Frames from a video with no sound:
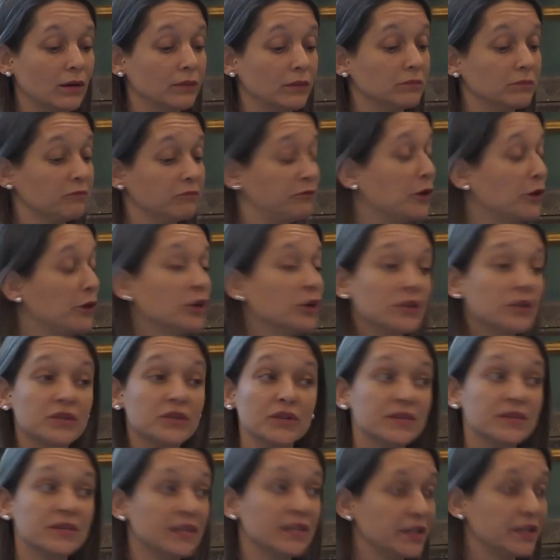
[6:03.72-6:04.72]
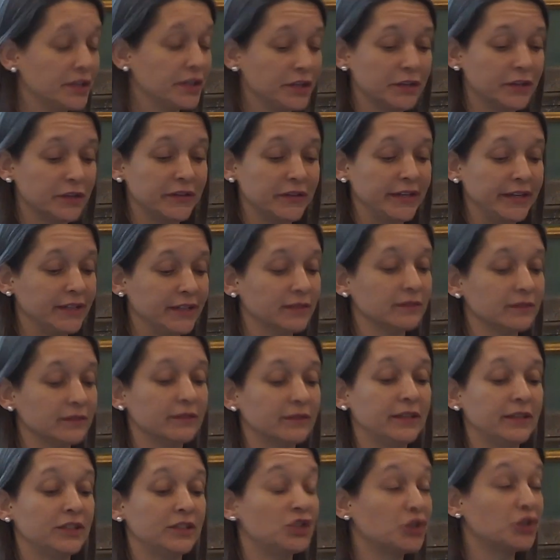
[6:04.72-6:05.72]
focused on securing
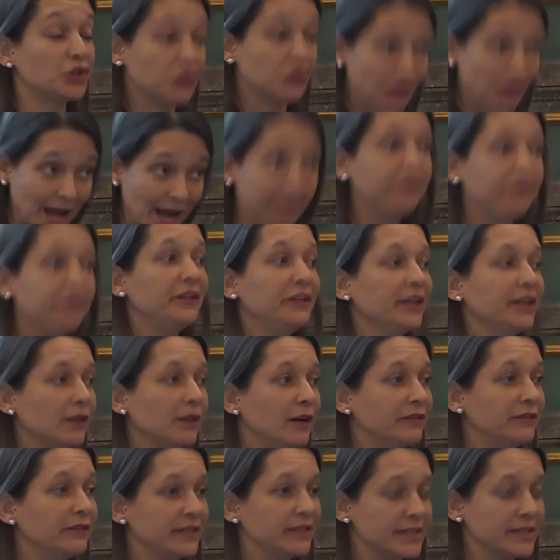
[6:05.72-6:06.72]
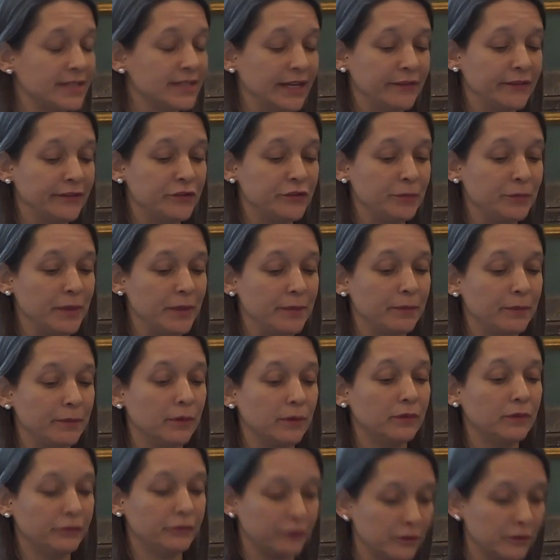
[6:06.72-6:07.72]
the traffic of enslaved
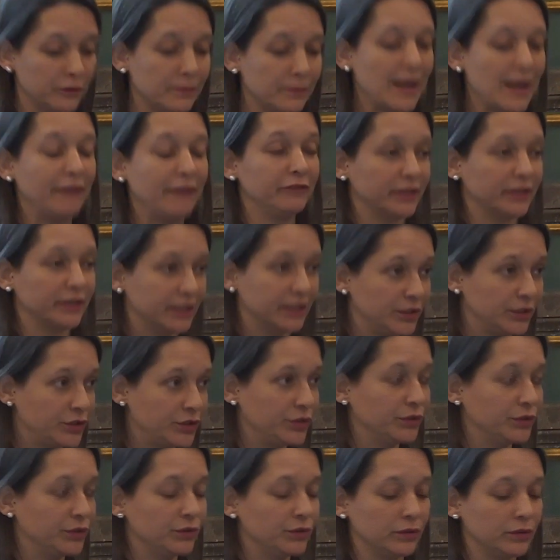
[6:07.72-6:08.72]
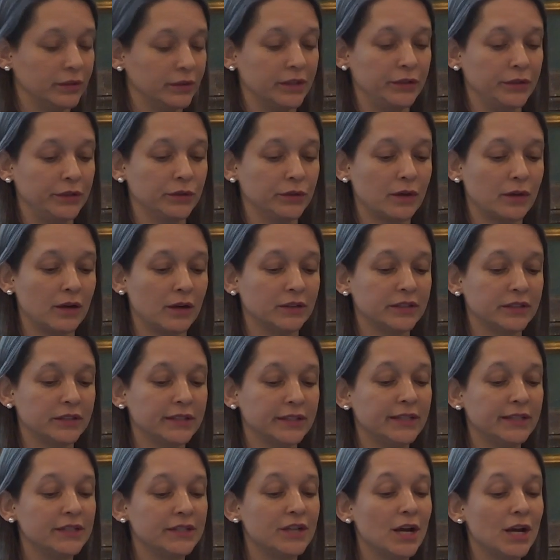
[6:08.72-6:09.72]
people from Africa to the new
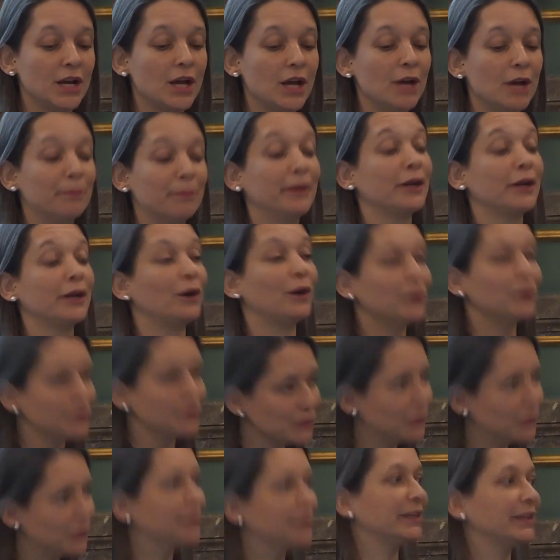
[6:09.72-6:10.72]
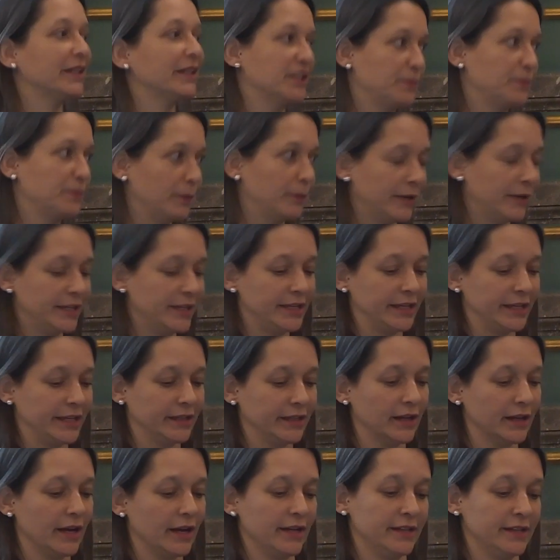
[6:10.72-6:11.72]
continent, but also on
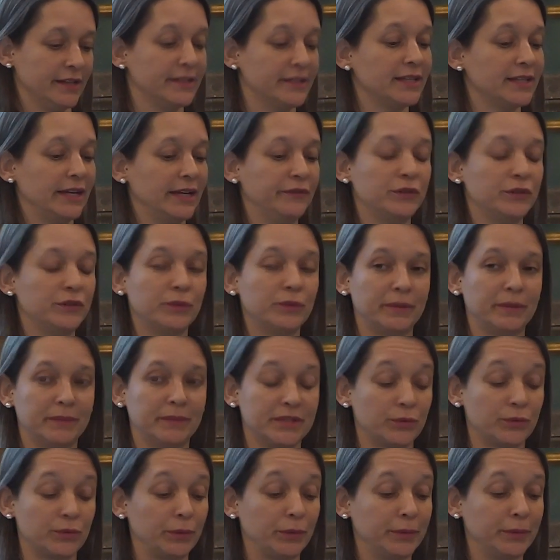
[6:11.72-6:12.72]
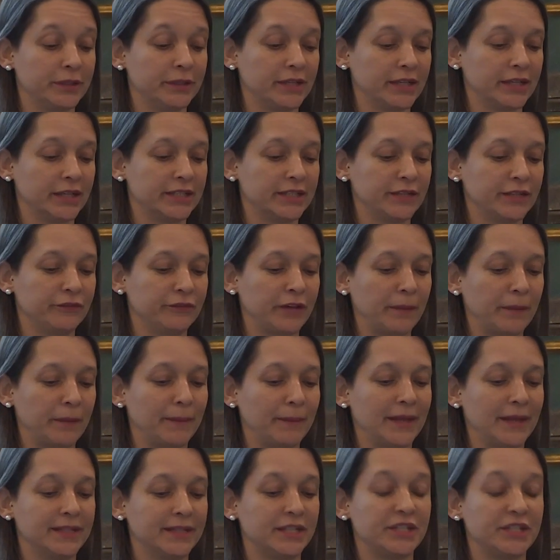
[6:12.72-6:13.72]
exploiting enslaved women's reproductive
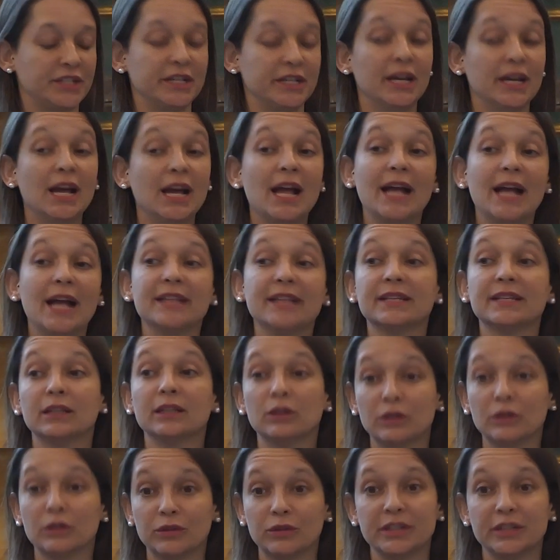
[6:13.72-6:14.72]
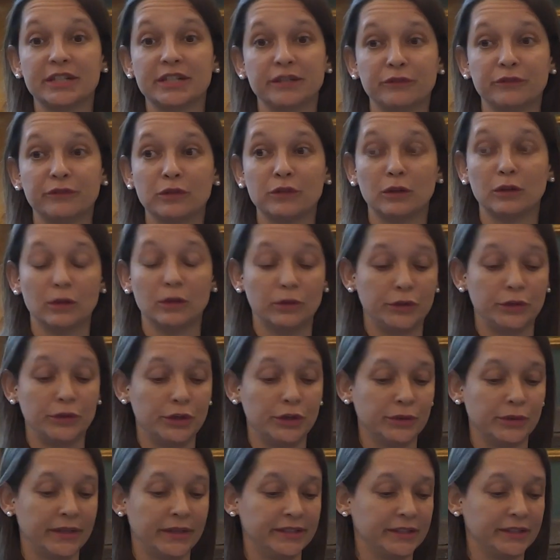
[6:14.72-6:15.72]
capacity as a lucrative
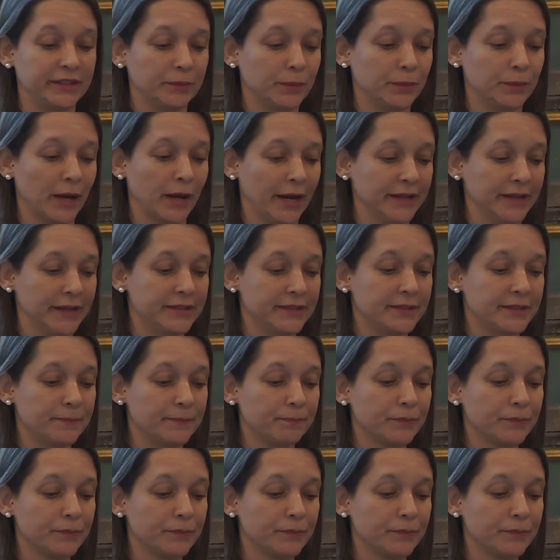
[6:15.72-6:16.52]
colonial enterprise.